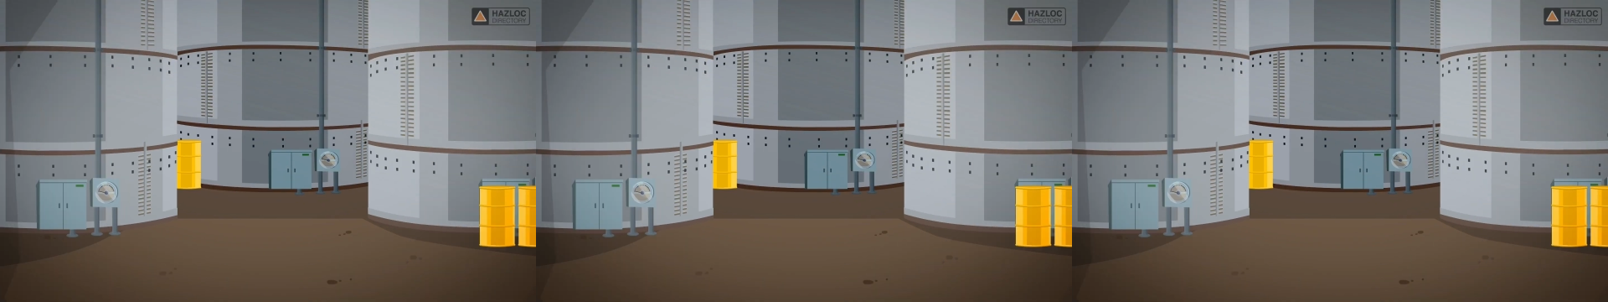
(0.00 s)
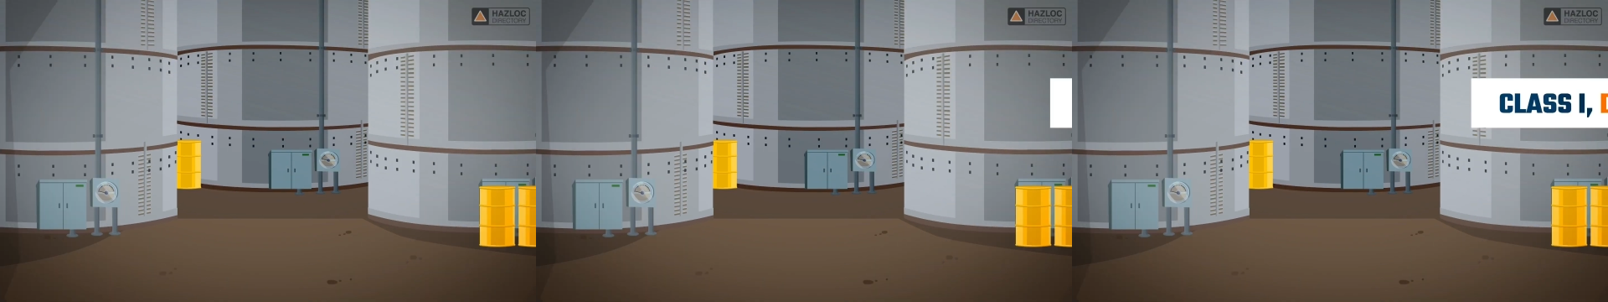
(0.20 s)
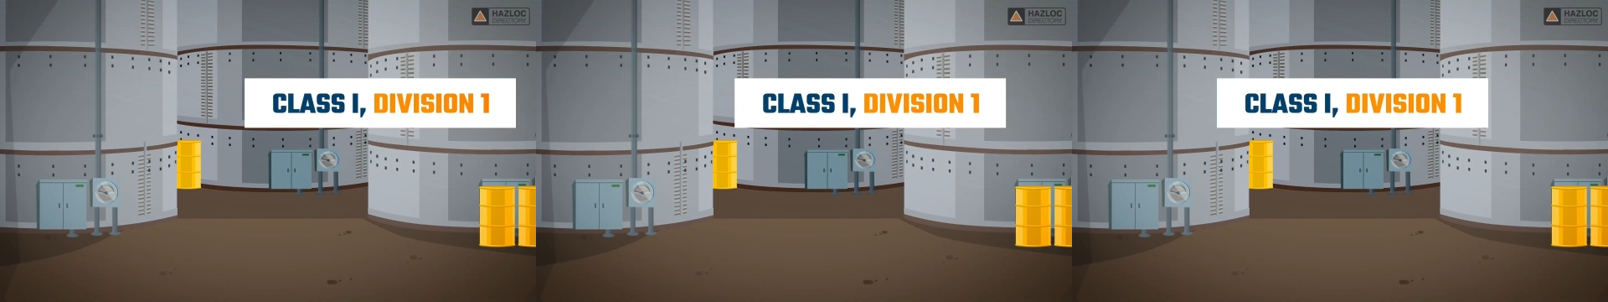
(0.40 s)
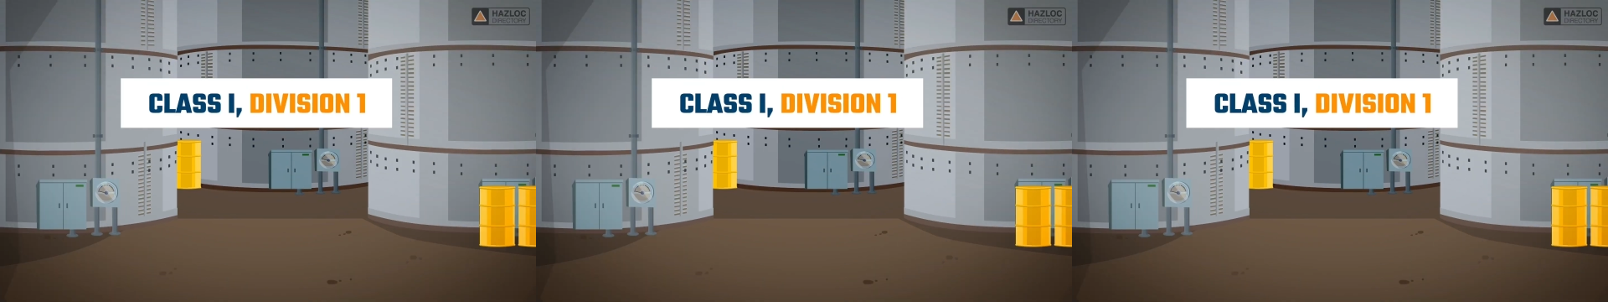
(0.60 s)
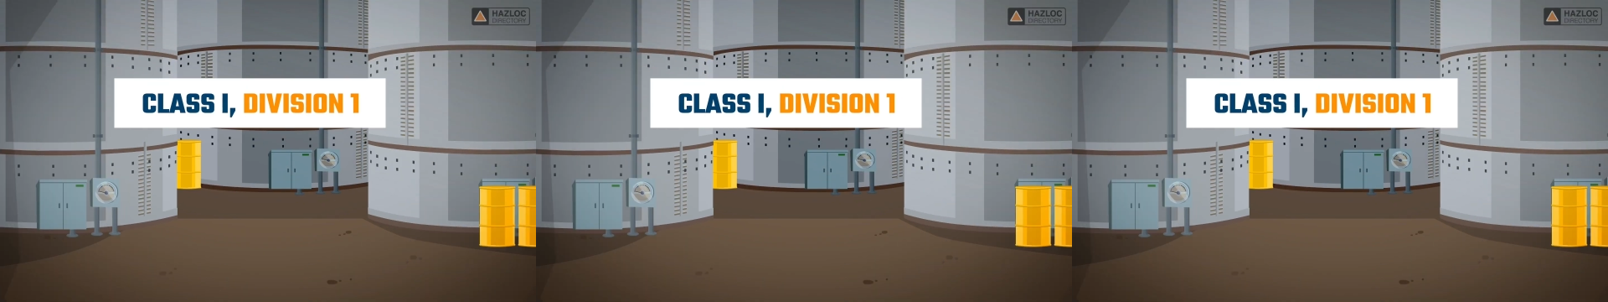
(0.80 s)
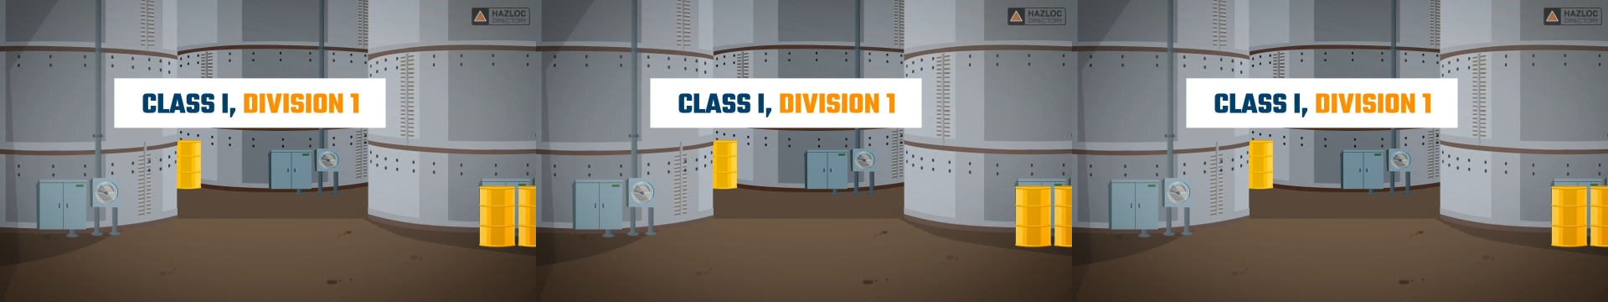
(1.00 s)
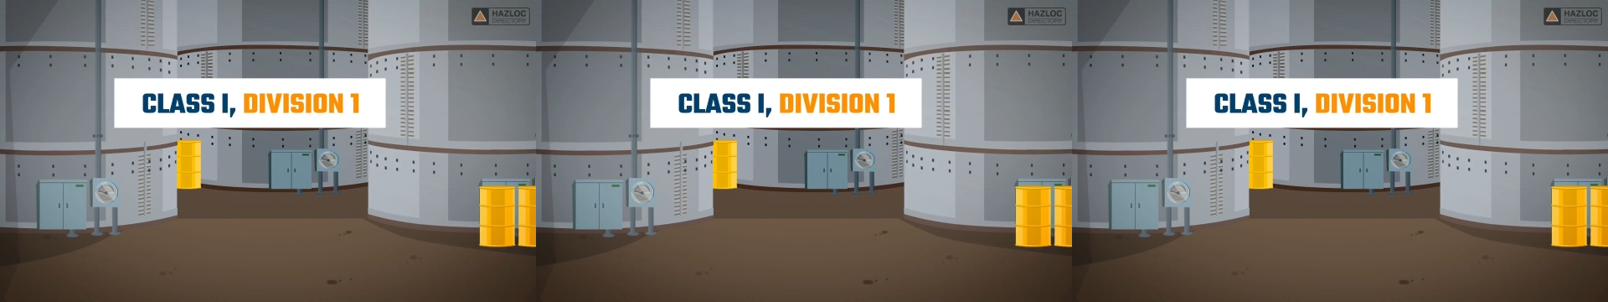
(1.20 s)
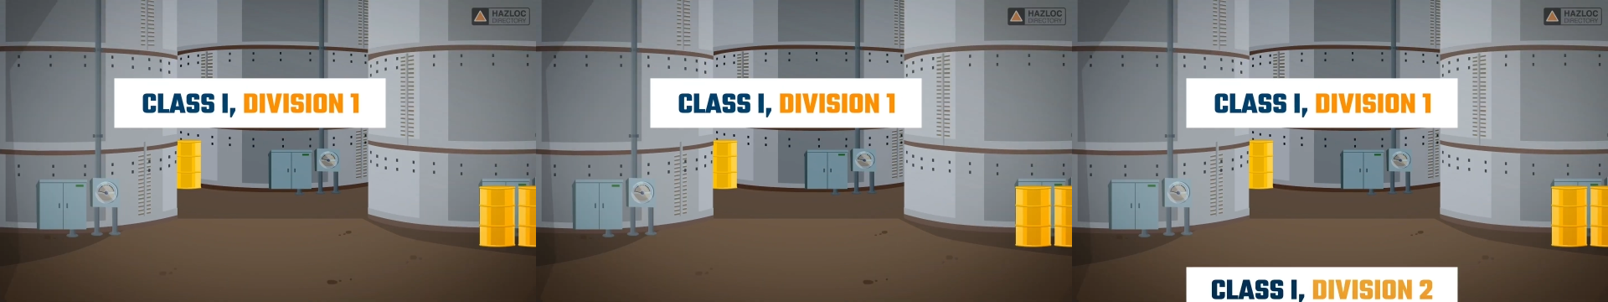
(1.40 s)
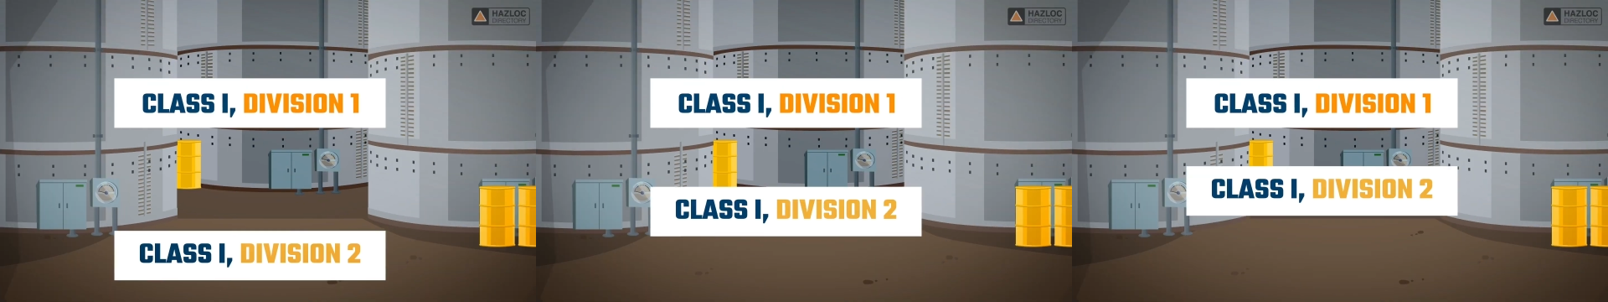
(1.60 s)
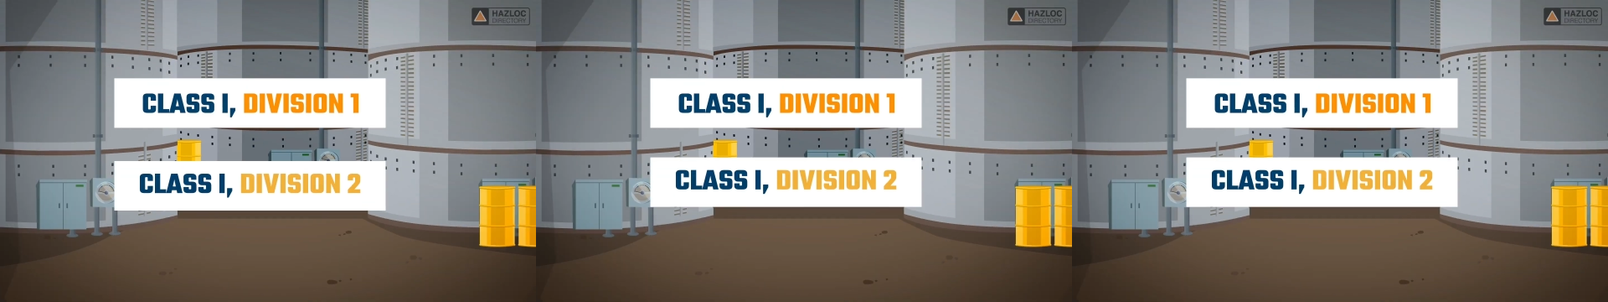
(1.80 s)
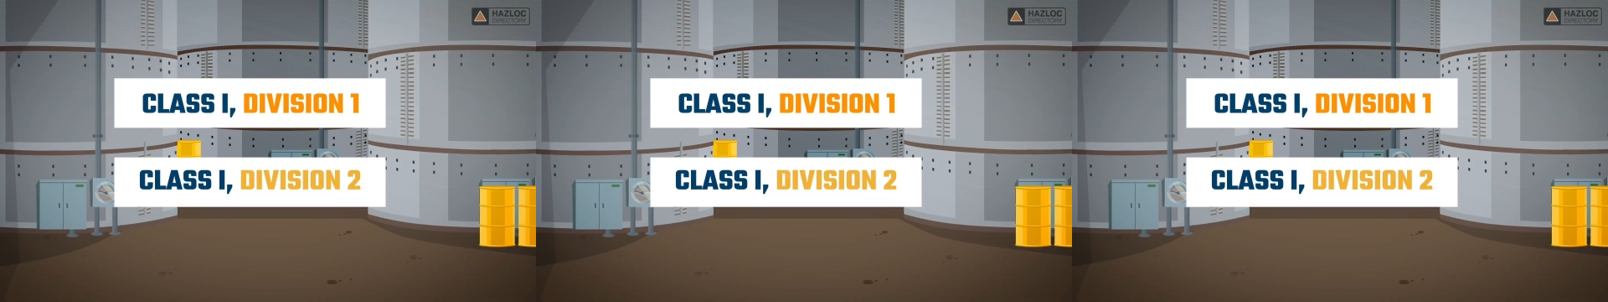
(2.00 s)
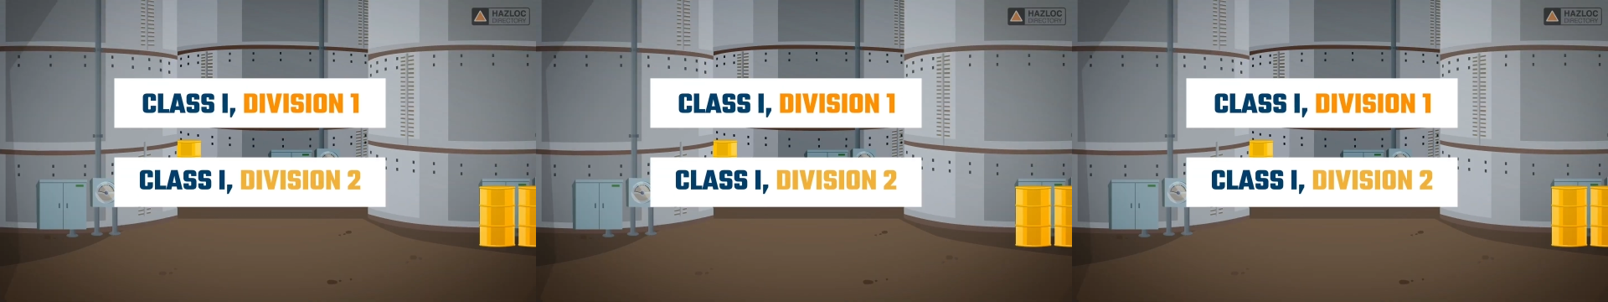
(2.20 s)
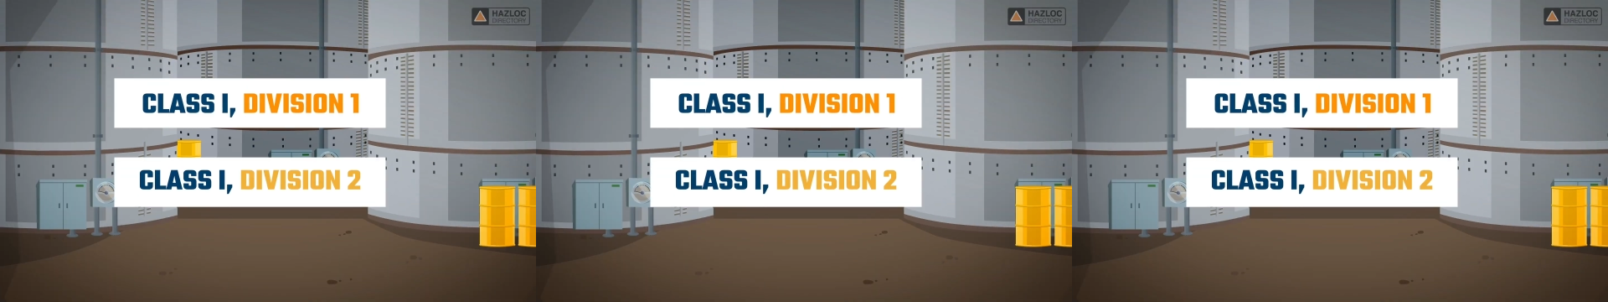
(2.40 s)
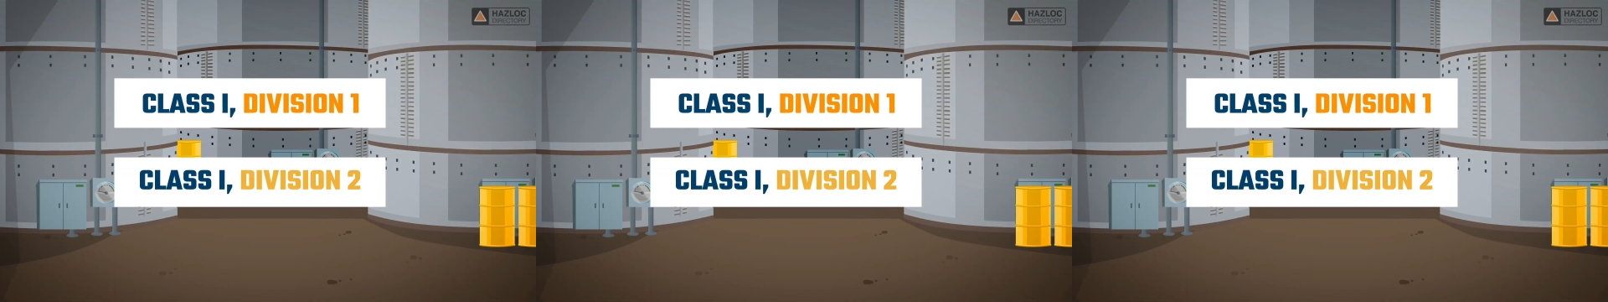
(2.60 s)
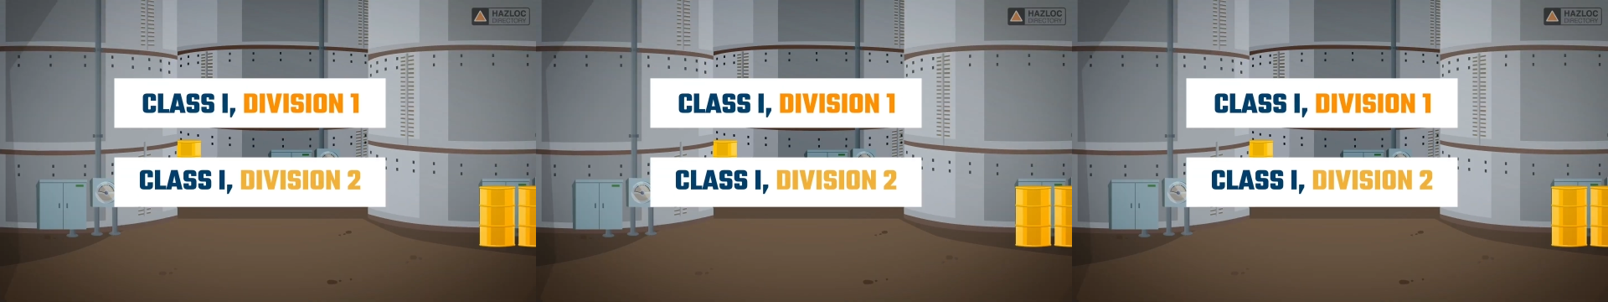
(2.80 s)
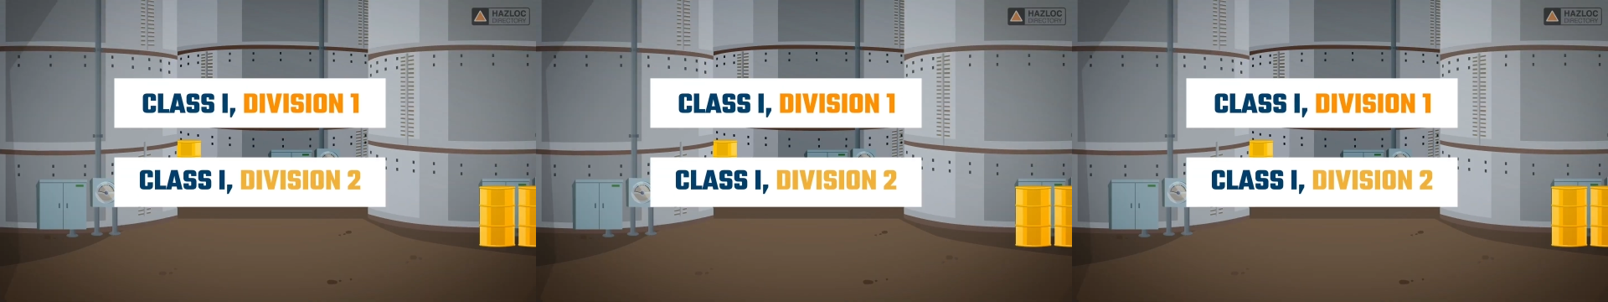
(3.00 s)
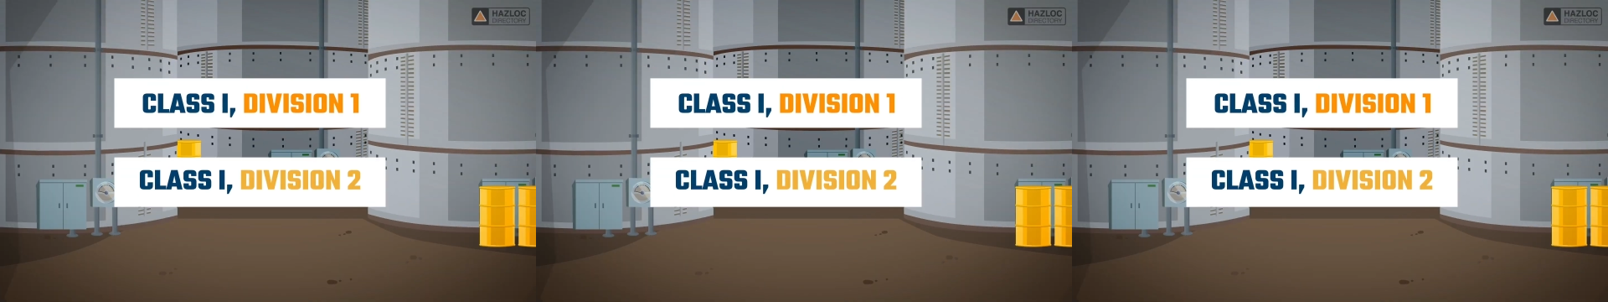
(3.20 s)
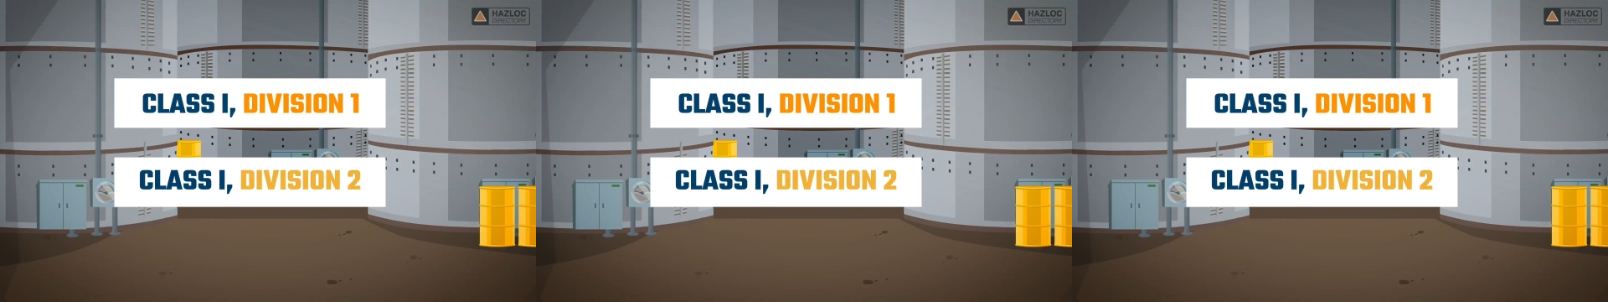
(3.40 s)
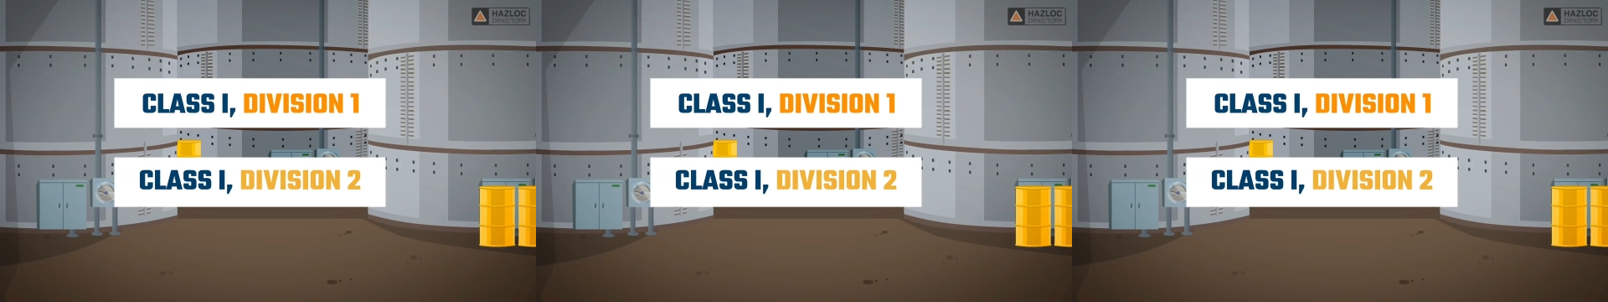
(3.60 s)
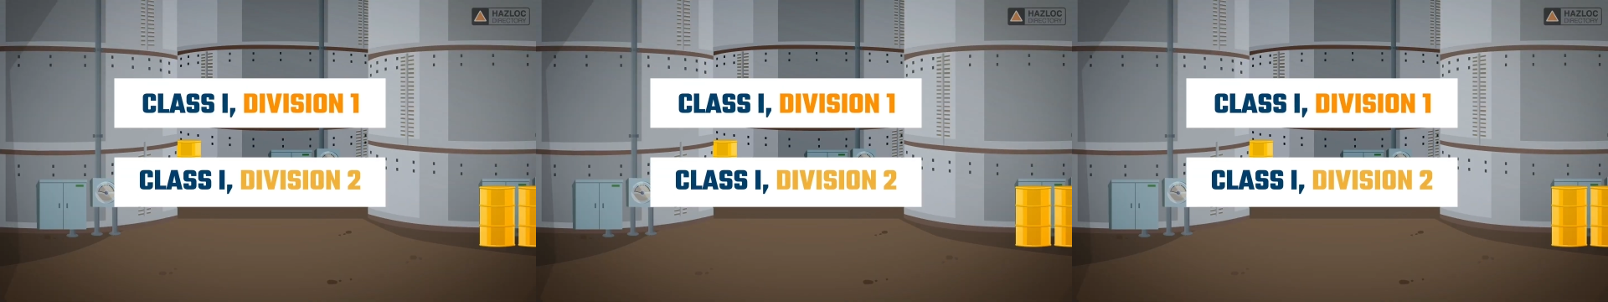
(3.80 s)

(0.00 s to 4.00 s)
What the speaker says: [unreadable: no face in view]